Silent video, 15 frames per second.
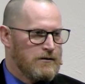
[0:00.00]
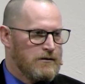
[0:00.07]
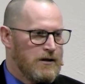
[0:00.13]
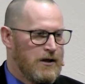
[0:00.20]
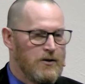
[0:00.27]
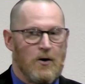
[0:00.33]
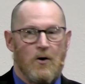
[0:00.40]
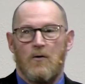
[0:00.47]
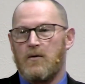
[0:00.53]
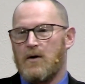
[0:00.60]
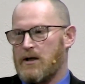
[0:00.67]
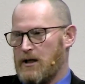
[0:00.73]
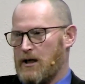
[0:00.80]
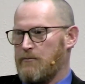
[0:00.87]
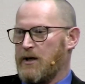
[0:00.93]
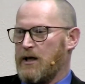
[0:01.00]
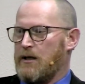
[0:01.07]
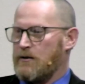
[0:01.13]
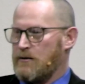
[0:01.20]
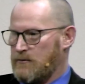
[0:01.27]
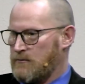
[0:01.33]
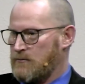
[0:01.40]
is
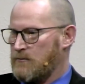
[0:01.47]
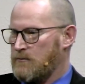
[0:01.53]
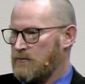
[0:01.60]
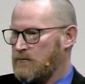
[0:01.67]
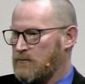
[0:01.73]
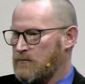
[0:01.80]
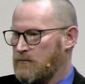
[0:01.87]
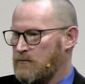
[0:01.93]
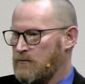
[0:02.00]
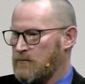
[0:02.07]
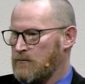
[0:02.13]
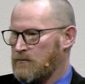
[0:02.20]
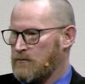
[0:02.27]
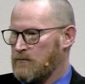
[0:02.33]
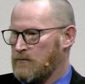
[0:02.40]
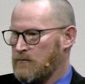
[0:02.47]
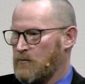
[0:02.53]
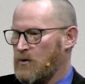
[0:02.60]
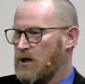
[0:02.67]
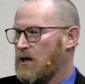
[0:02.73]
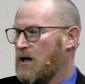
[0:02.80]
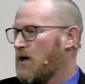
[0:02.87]
overcoming
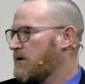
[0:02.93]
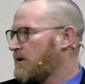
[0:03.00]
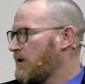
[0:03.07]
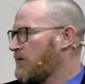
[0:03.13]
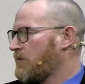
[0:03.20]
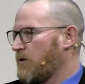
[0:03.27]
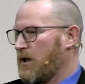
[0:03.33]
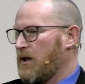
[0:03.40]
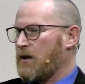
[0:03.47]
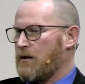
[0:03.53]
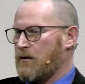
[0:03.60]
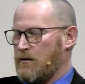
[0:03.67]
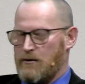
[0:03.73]
what God did with